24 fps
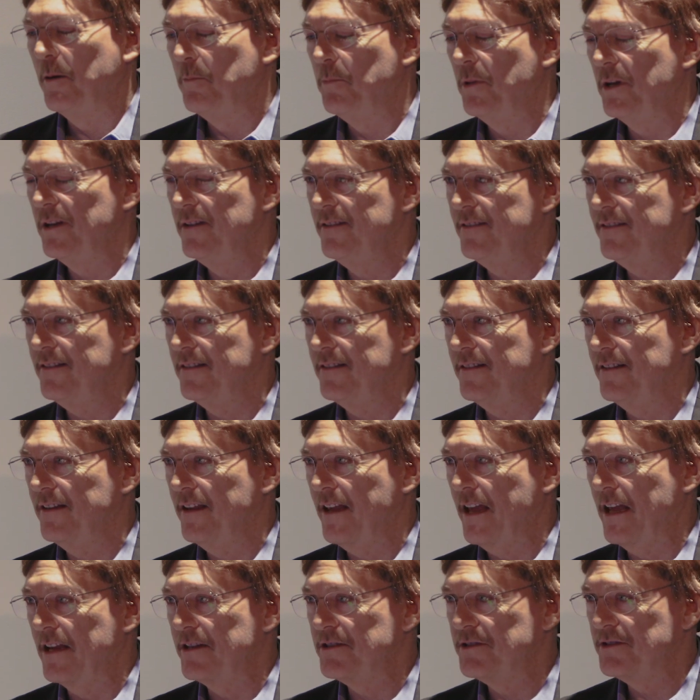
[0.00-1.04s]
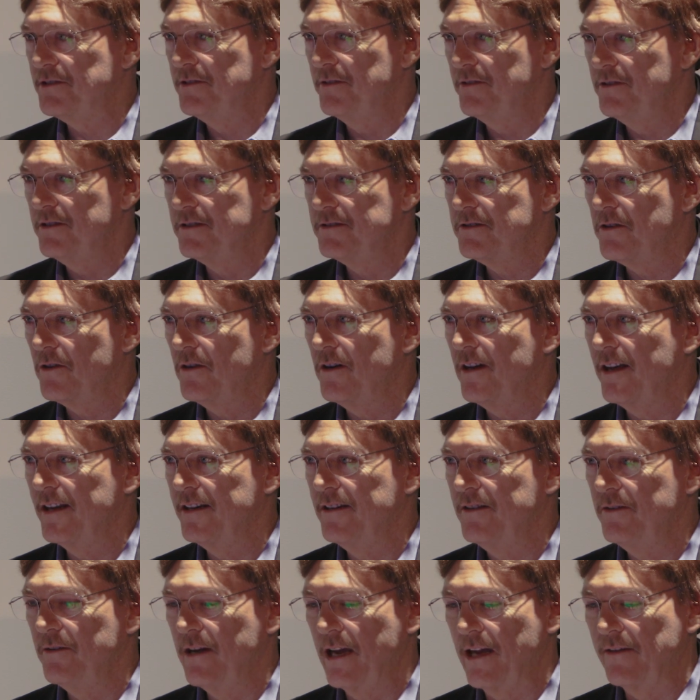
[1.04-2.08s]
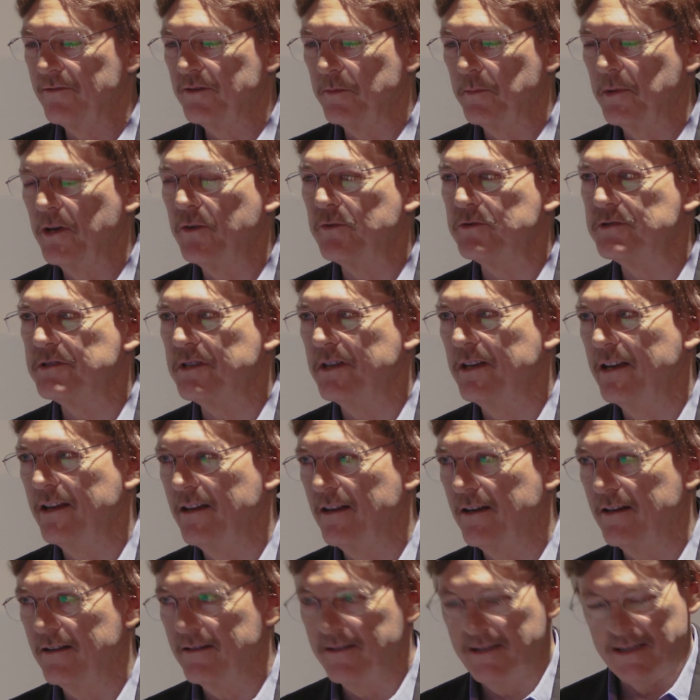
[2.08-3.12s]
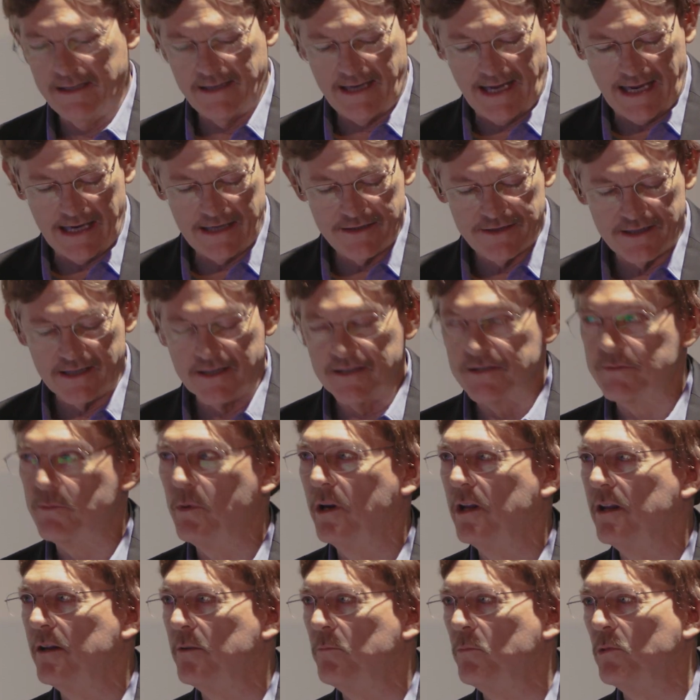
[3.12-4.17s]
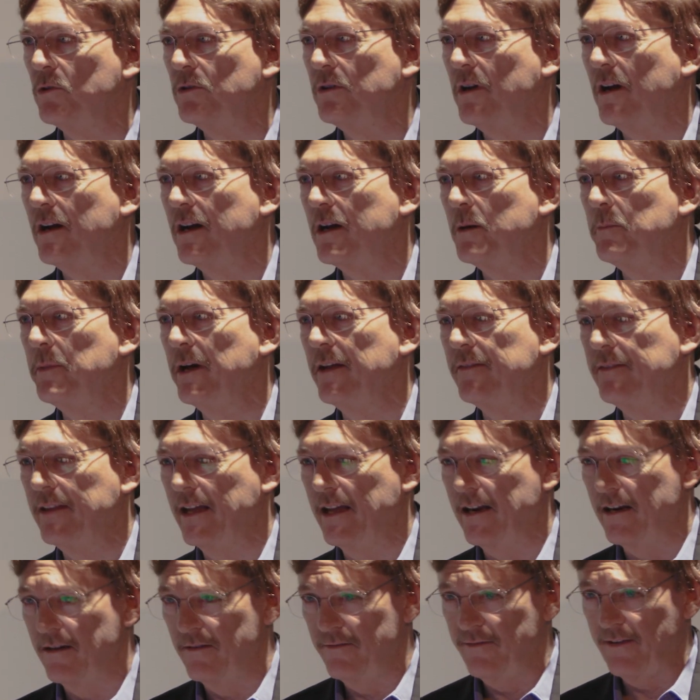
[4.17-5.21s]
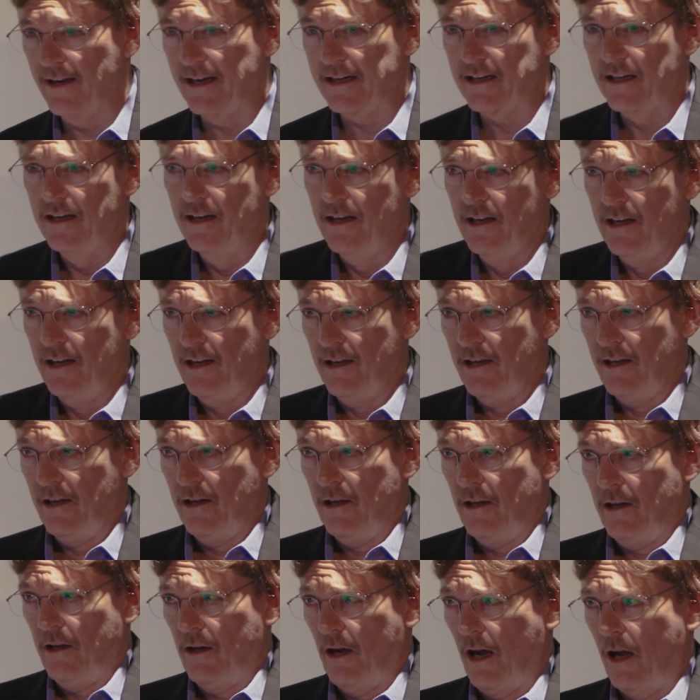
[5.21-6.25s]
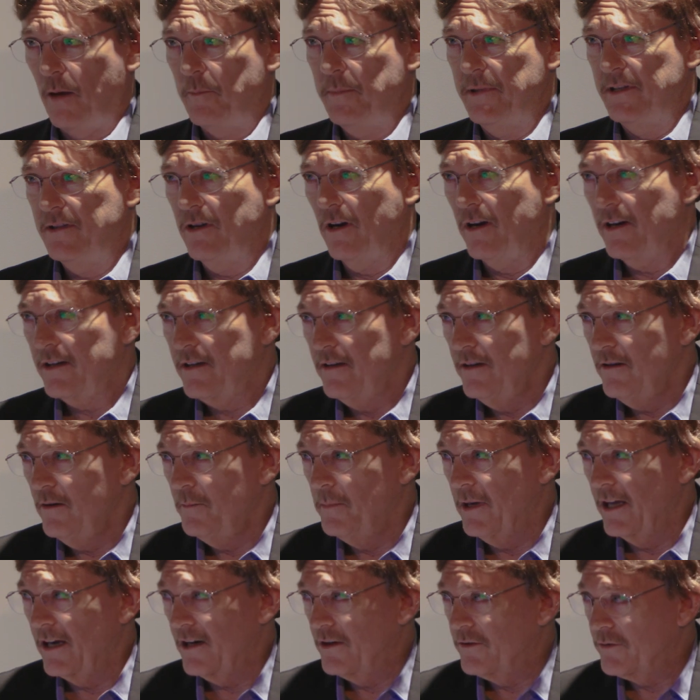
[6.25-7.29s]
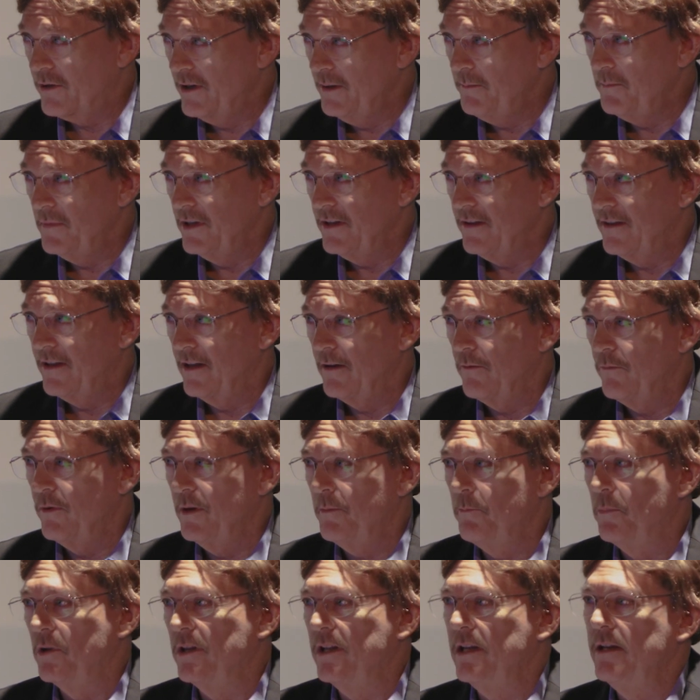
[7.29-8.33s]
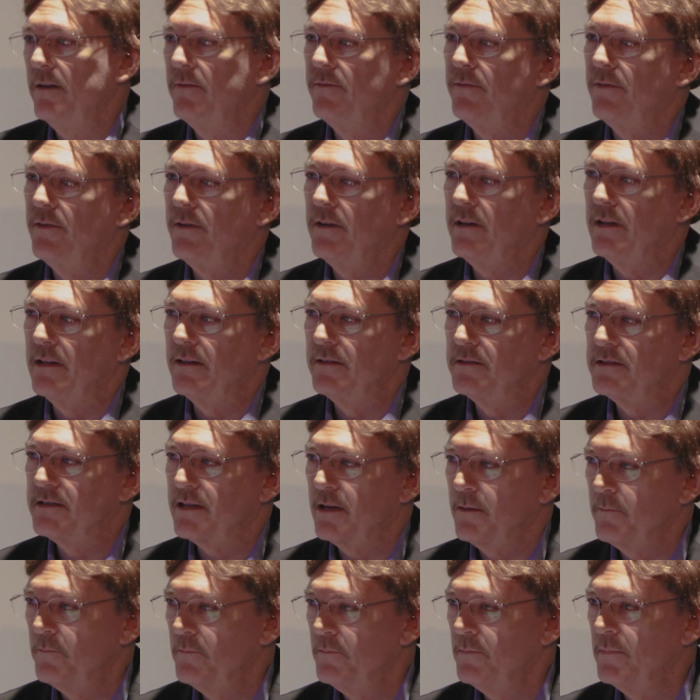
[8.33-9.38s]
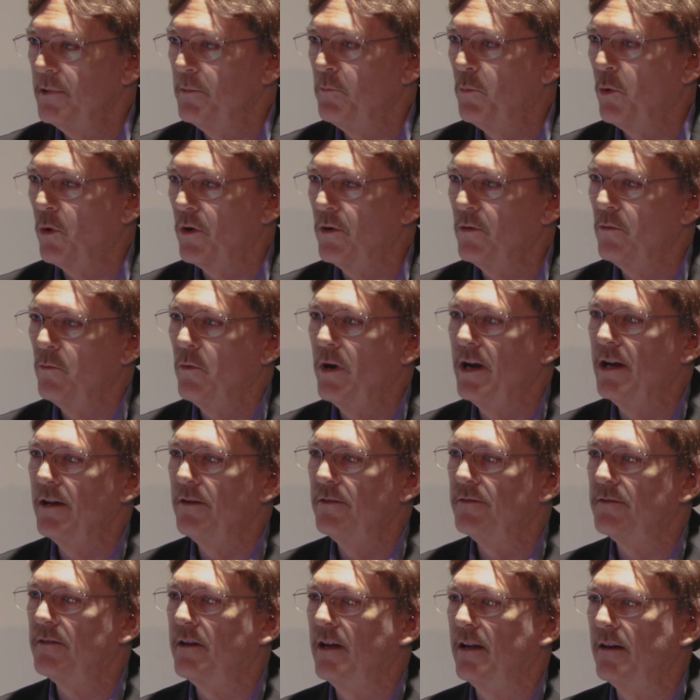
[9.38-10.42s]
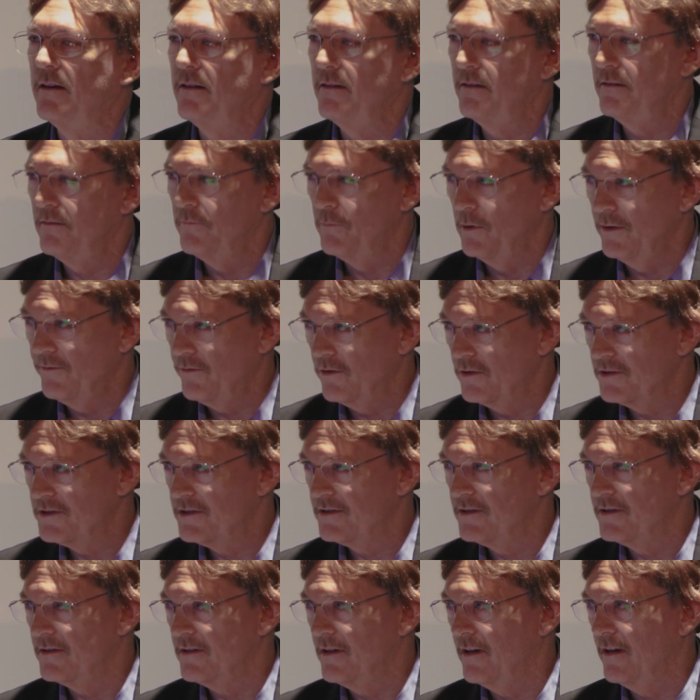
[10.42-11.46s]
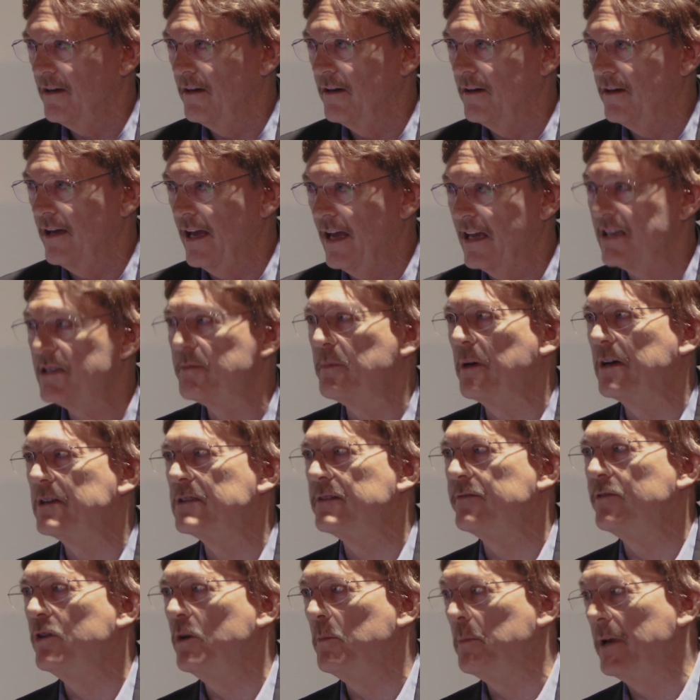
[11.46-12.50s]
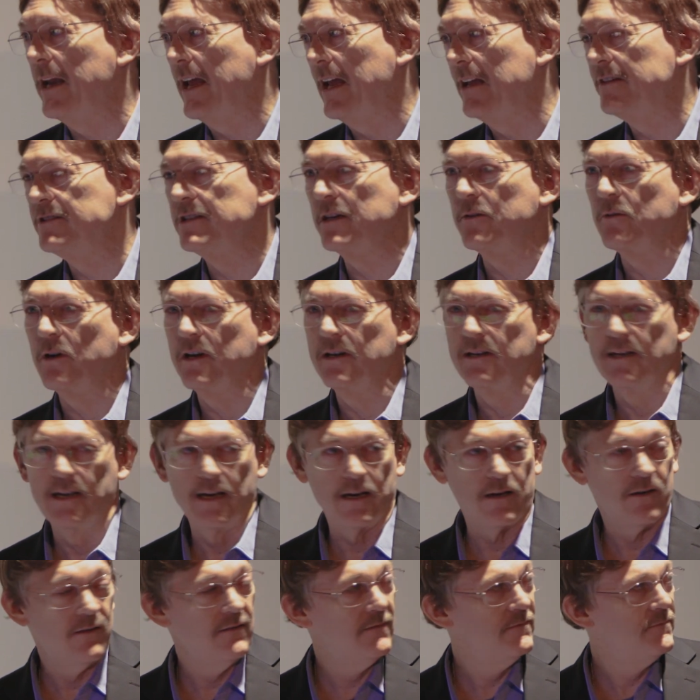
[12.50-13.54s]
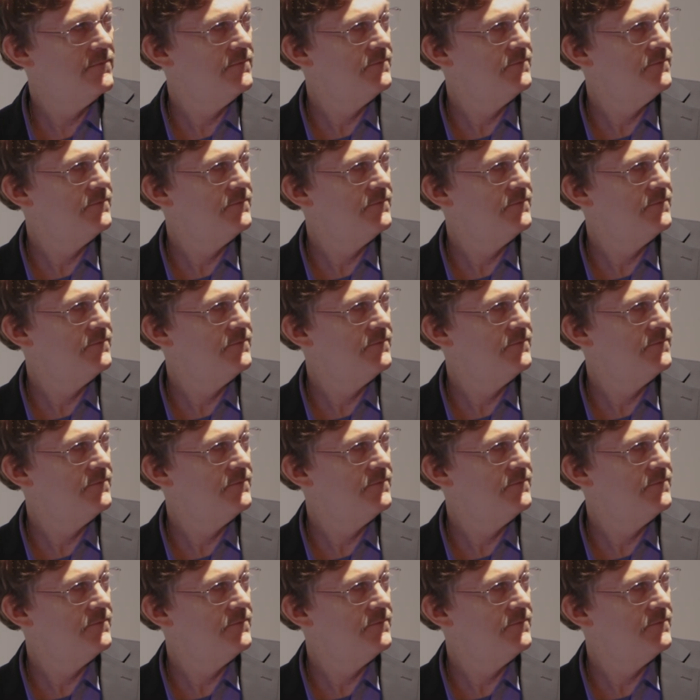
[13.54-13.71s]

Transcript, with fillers: but as you just heard, I do have some interest in aging as well, and we'll talk about that. In fact, I'll be talking to you about a treatment that we believe in some important ways can reverse aspects of human aging right now.